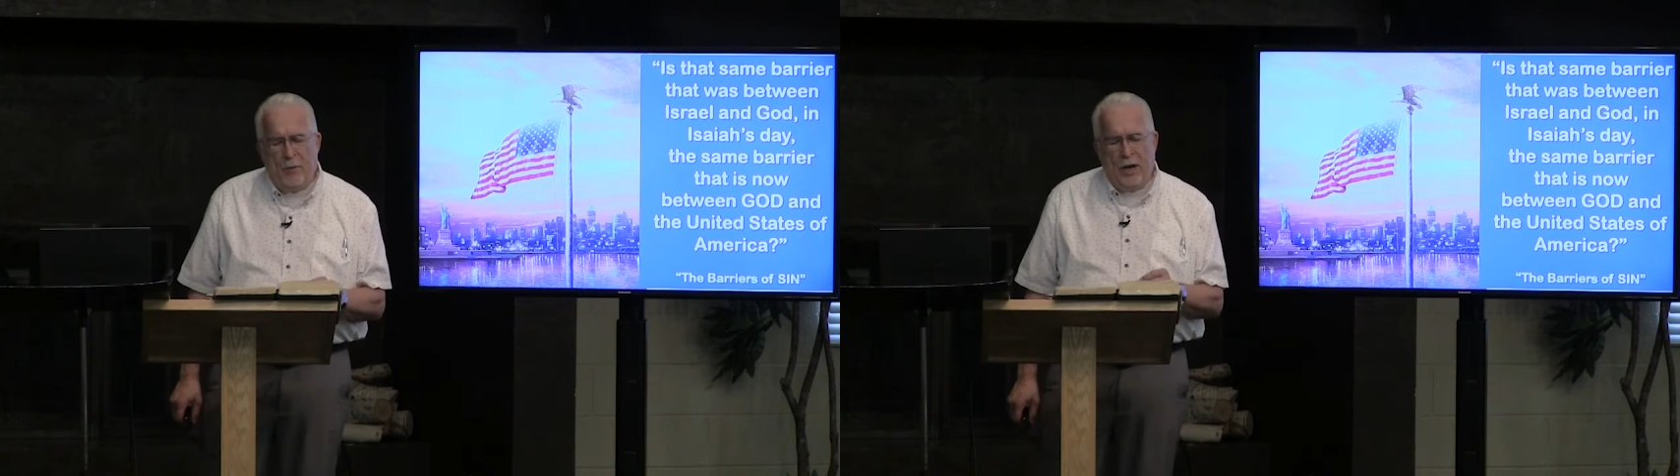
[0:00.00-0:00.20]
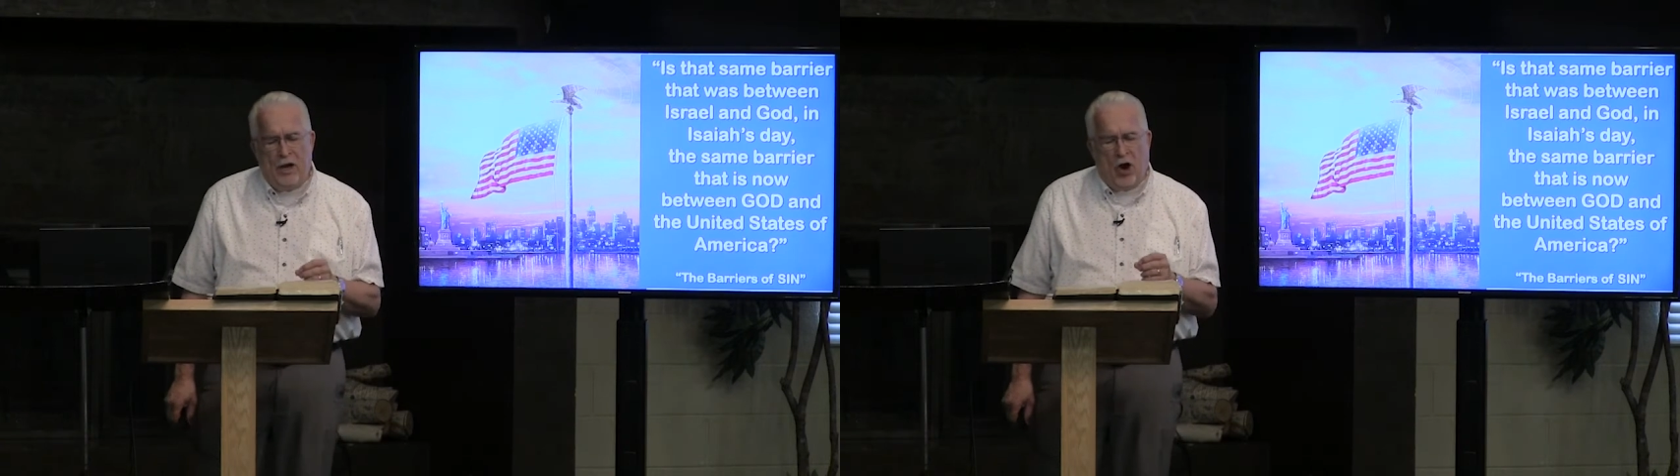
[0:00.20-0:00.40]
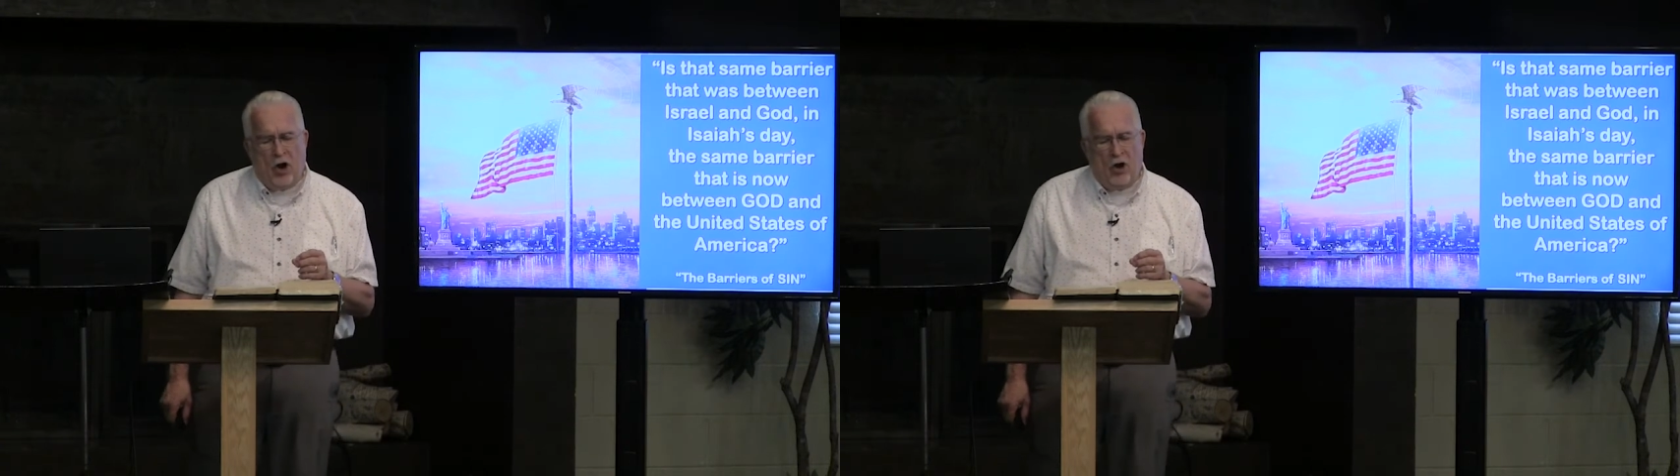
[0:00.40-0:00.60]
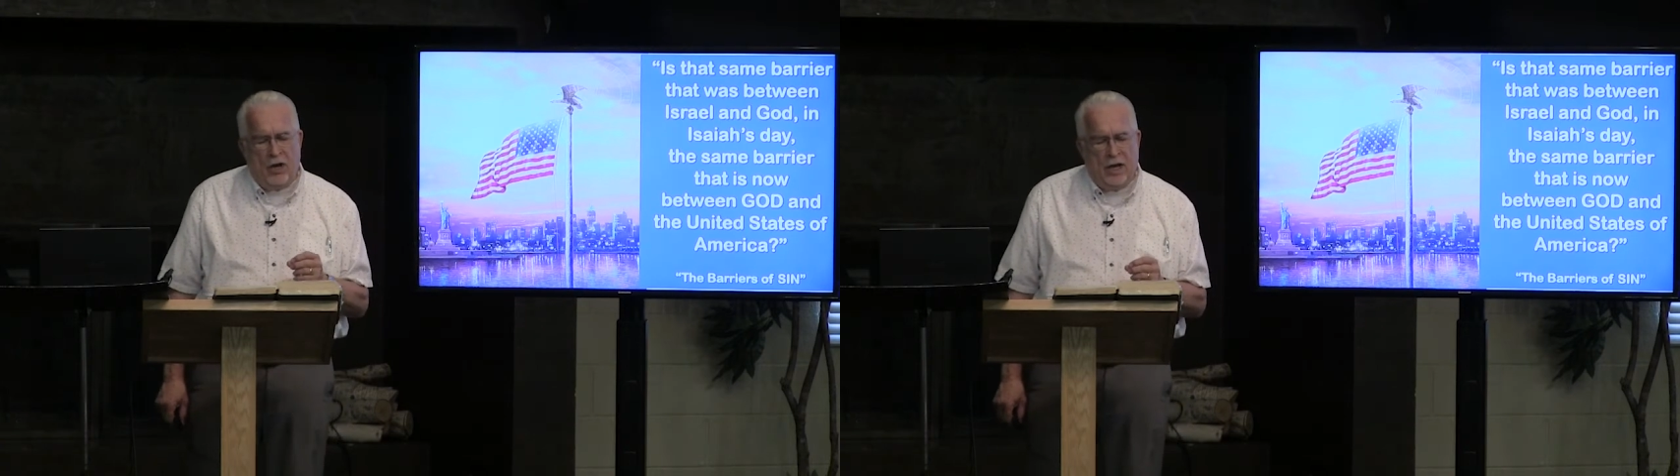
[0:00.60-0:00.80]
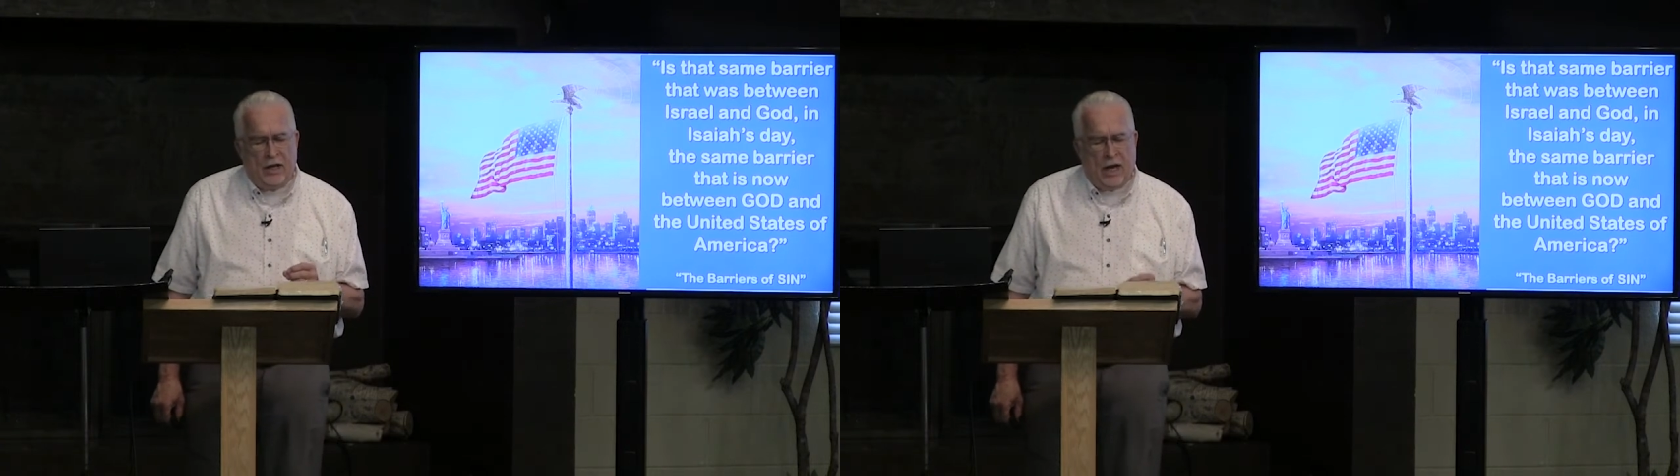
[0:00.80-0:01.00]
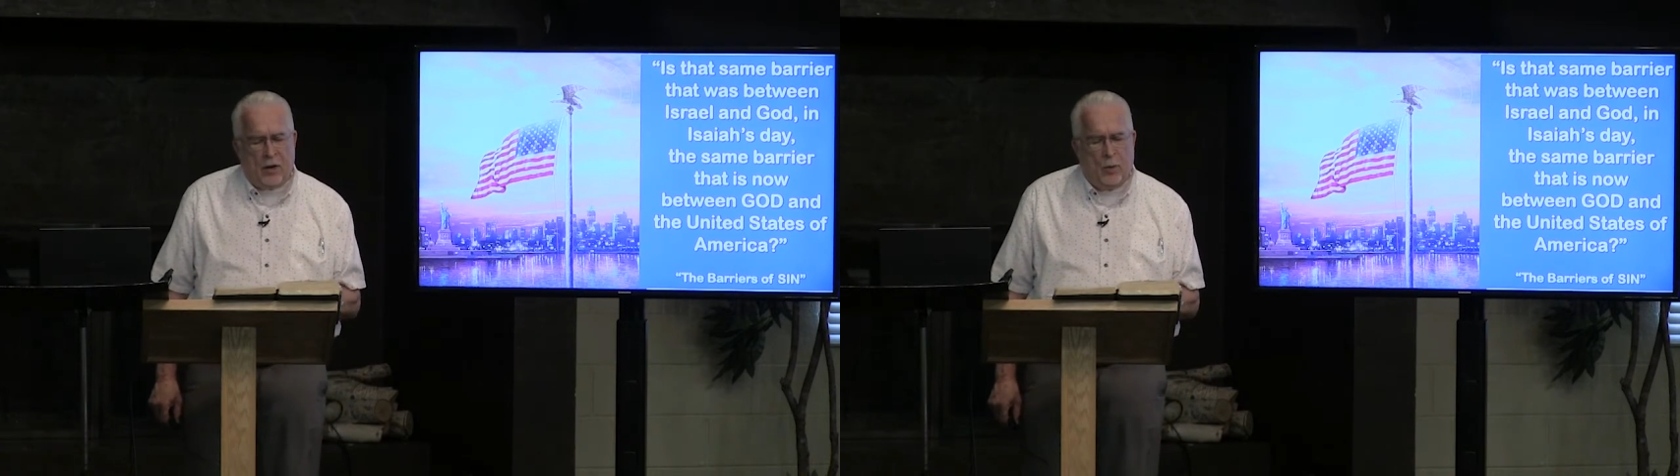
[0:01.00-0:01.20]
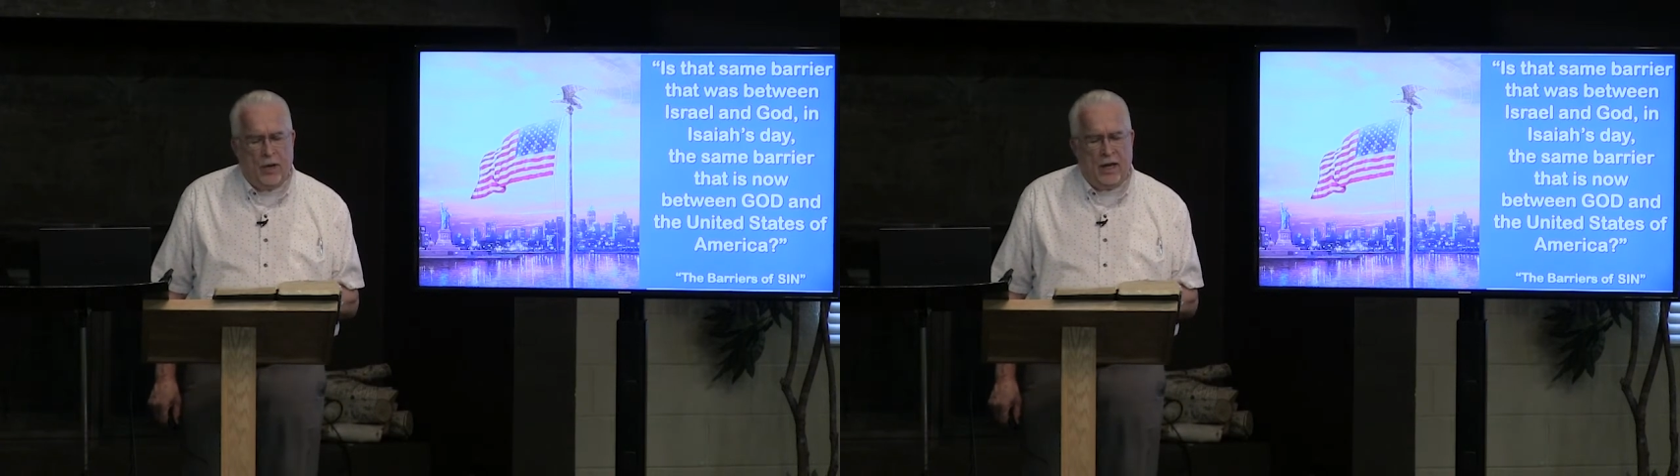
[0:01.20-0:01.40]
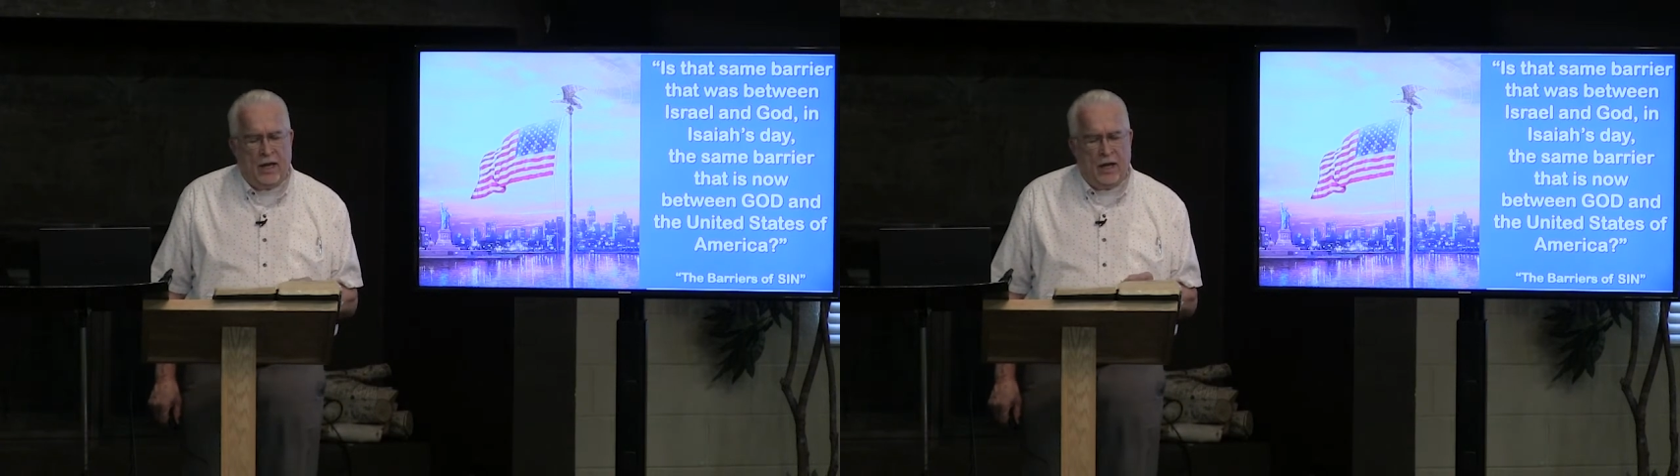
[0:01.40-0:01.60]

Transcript: regard iniquity